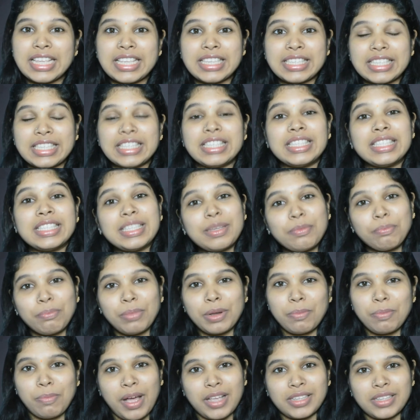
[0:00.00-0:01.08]
is in
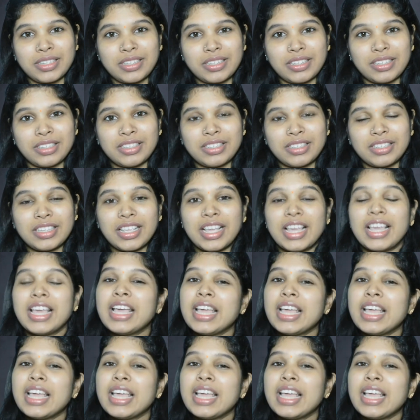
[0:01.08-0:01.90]
simple past tense.